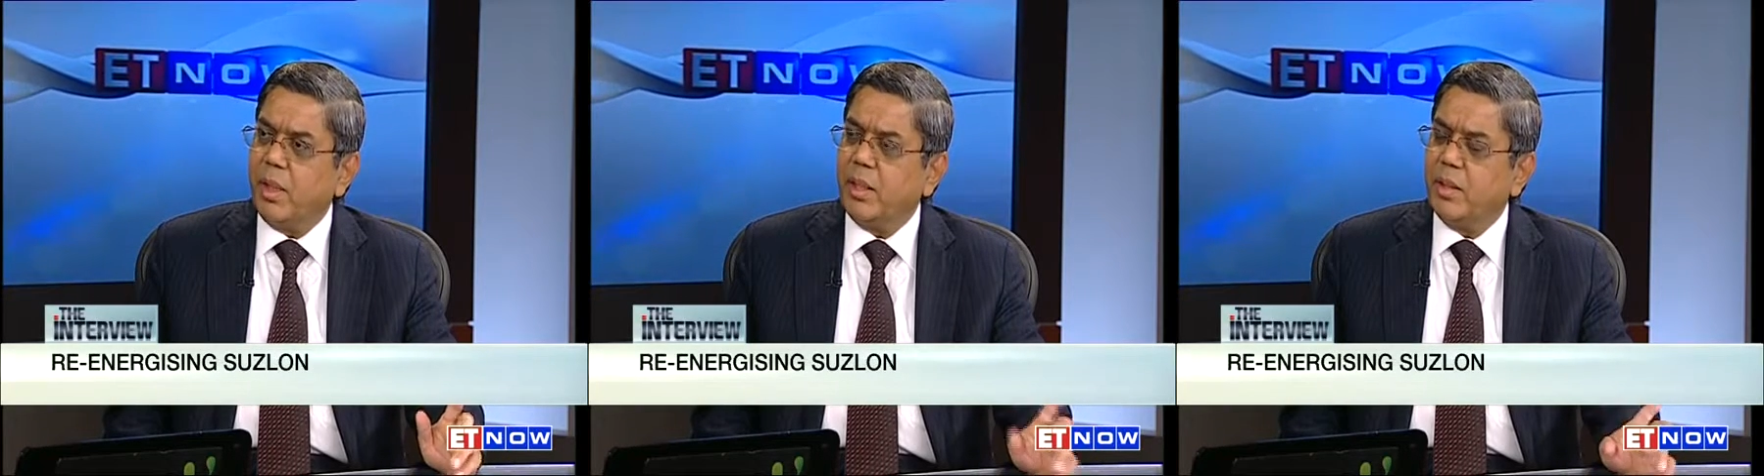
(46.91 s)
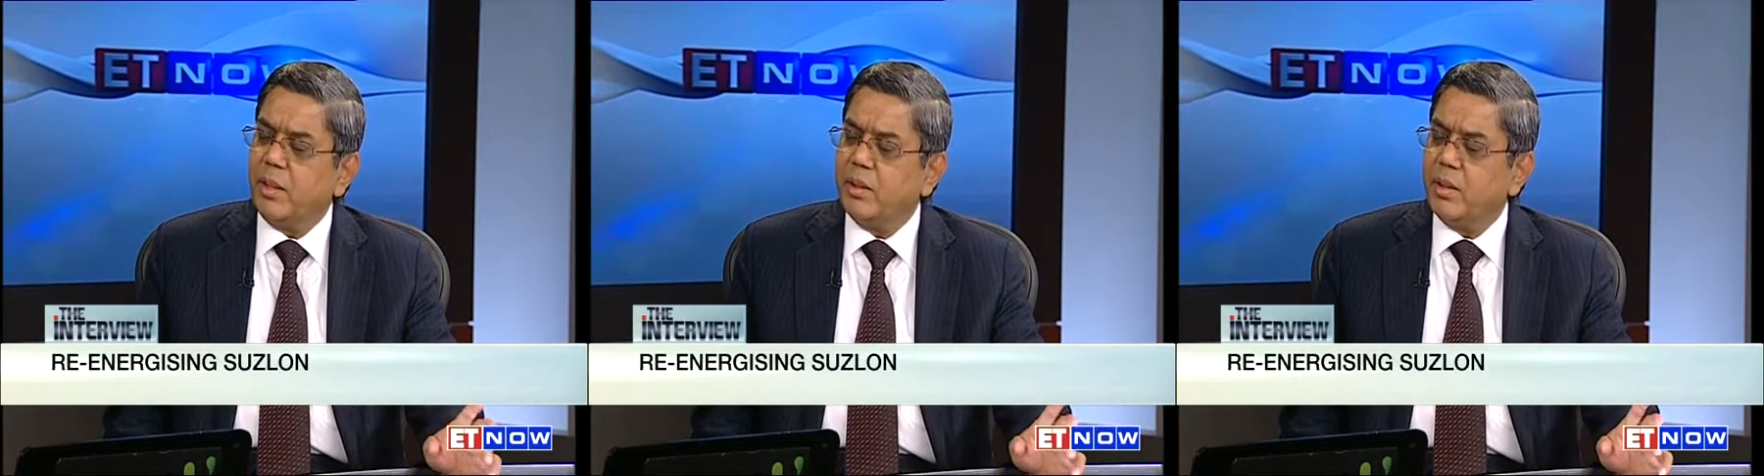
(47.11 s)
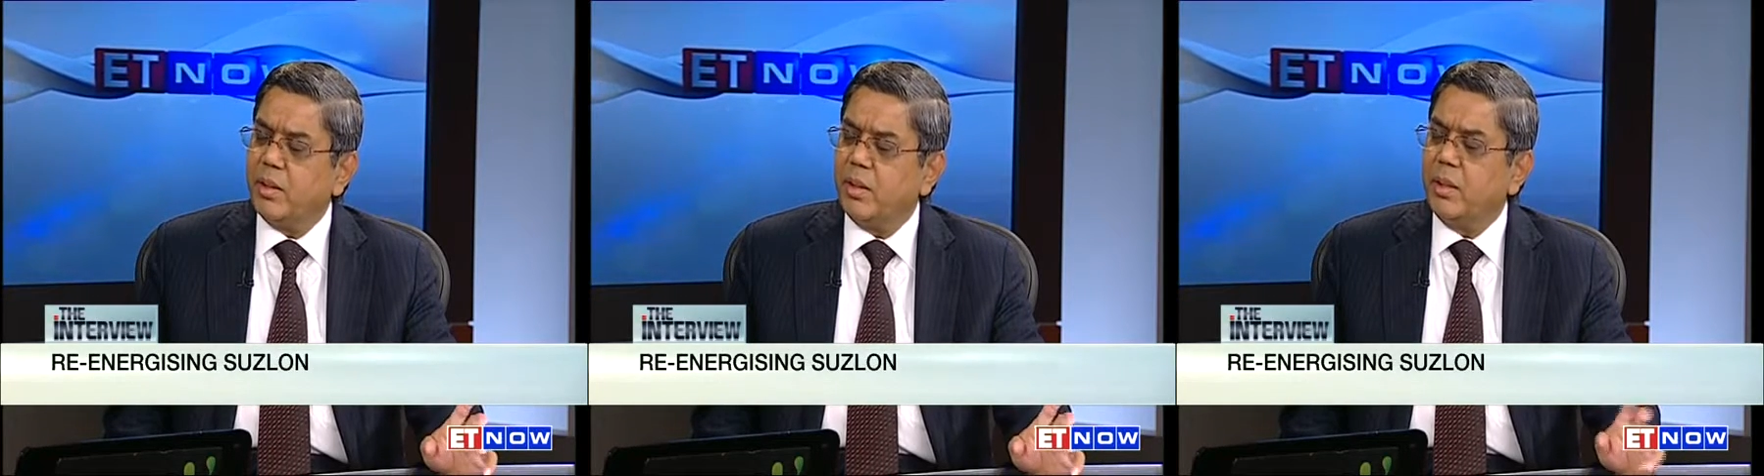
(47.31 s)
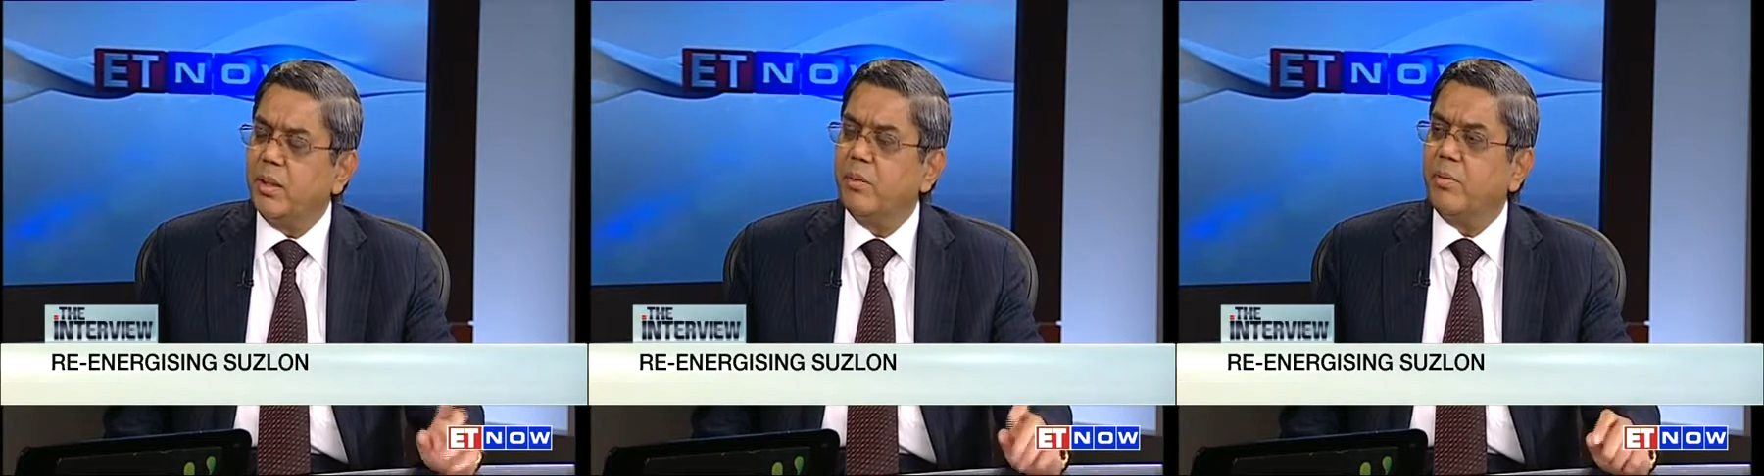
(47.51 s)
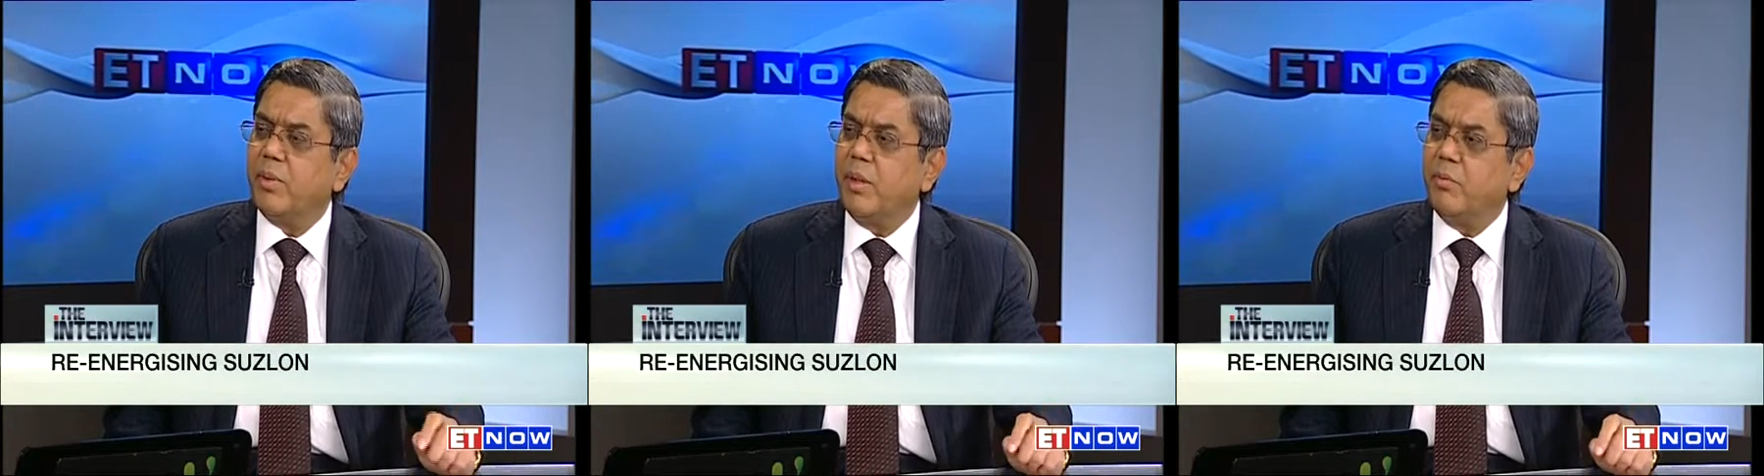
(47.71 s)

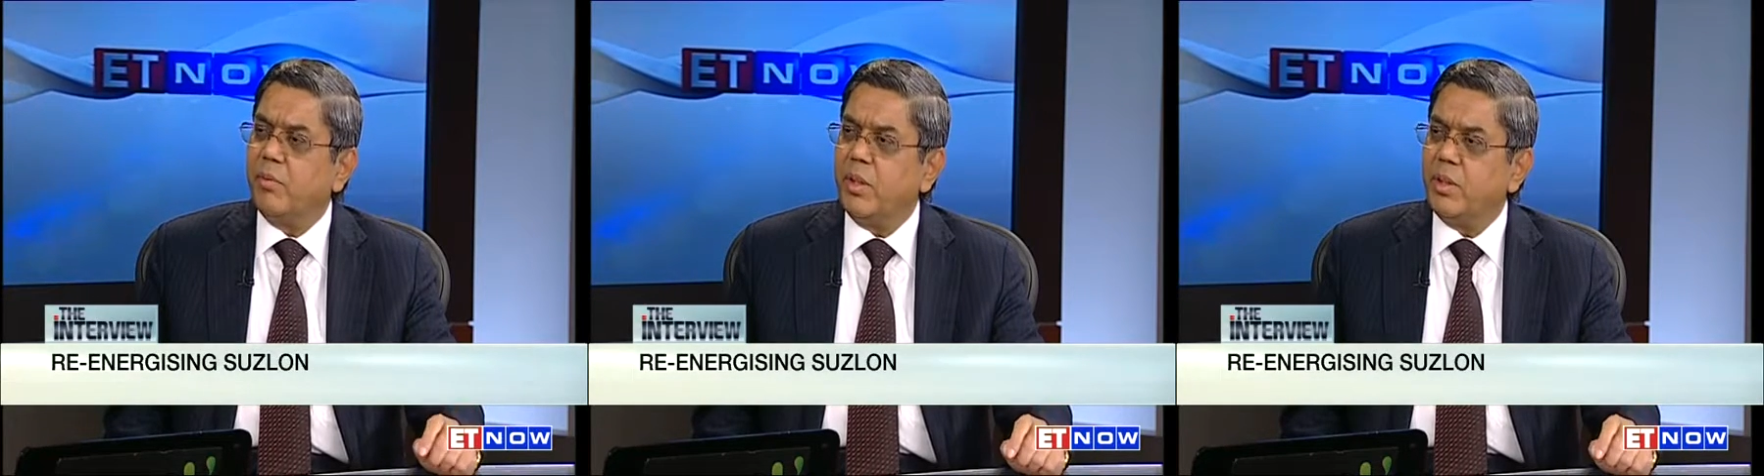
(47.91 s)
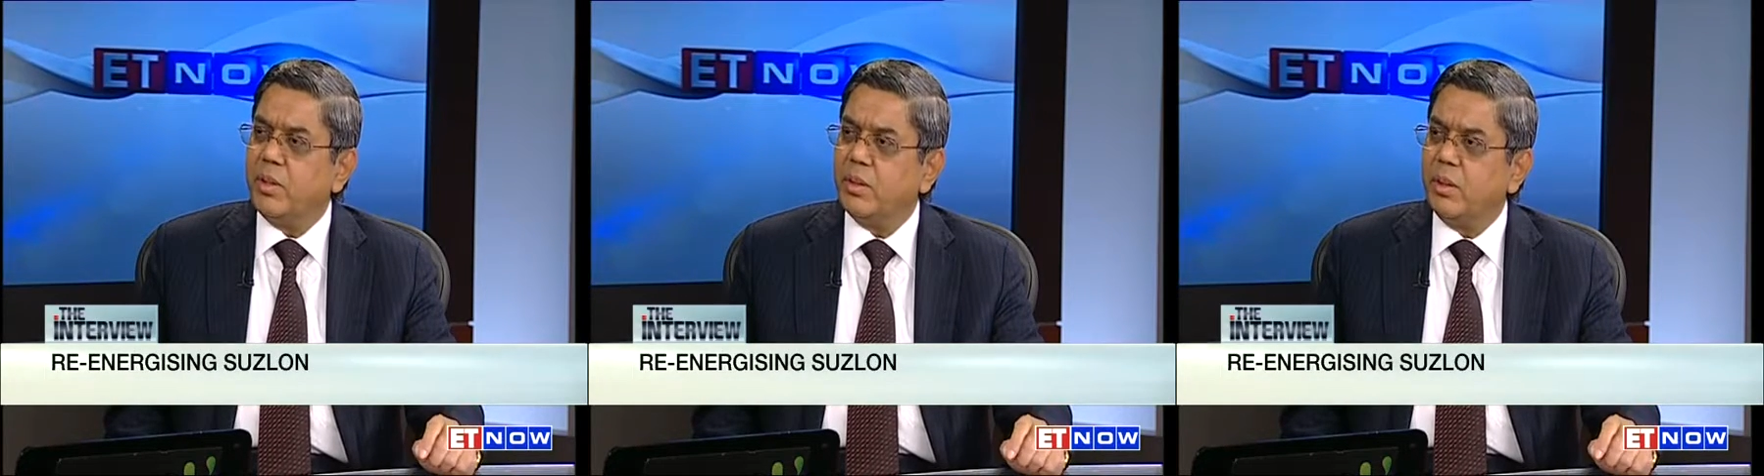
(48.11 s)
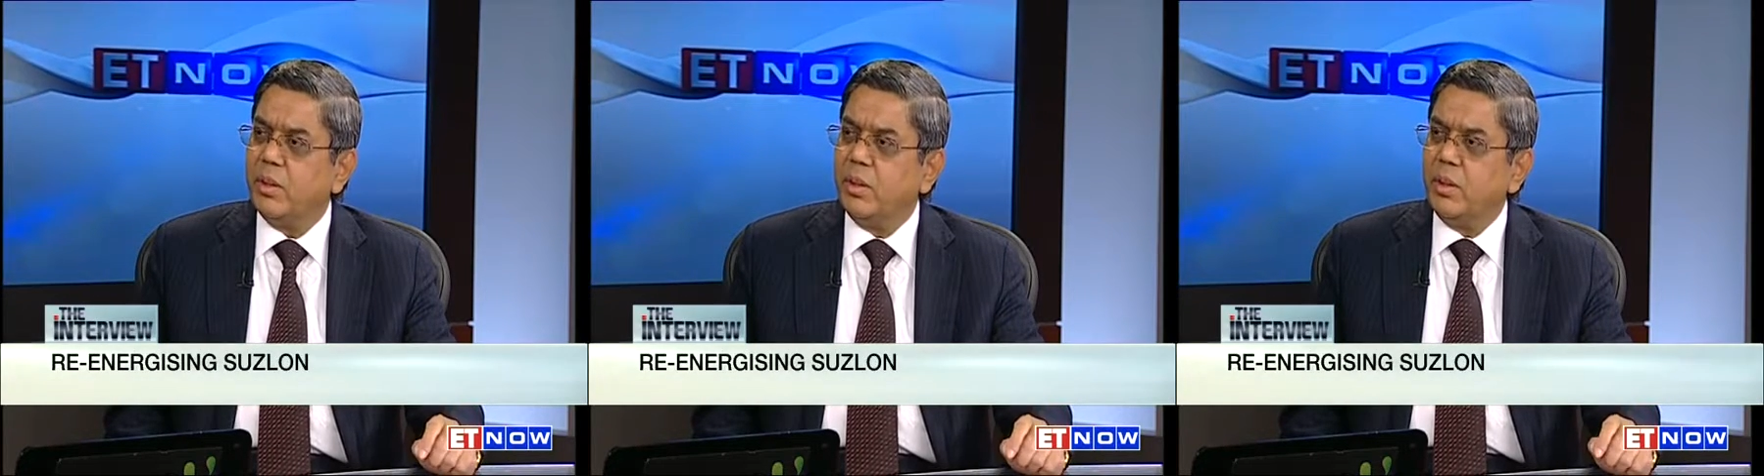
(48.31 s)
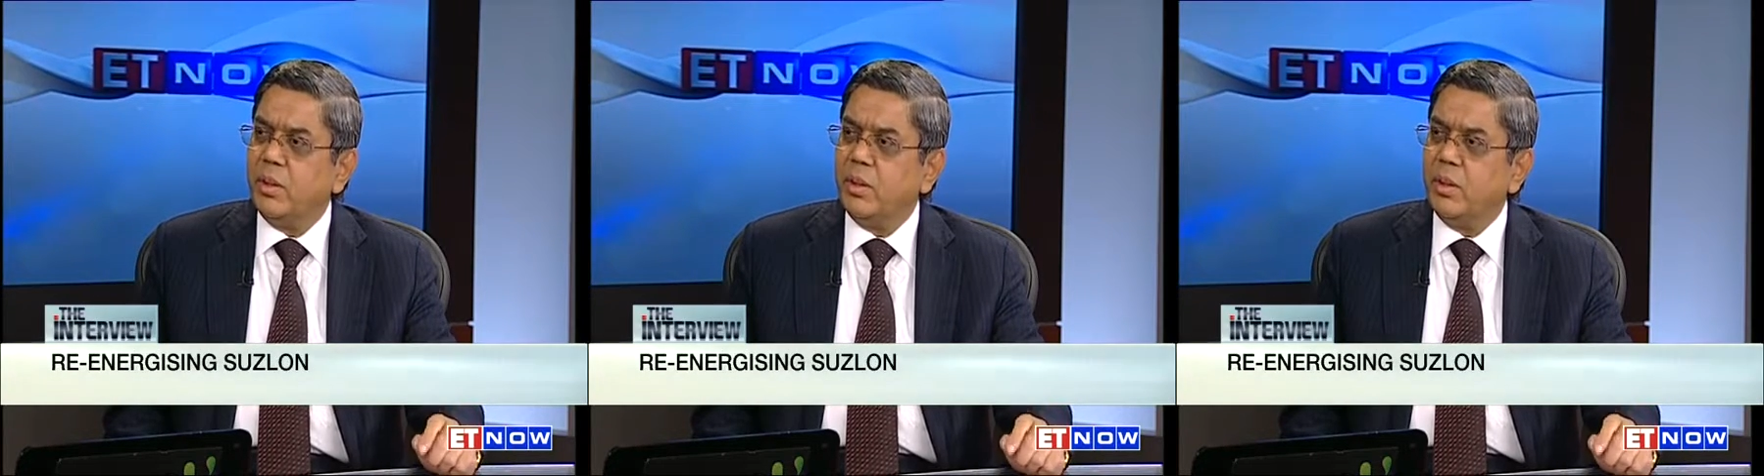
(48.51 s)
ITC frameworks.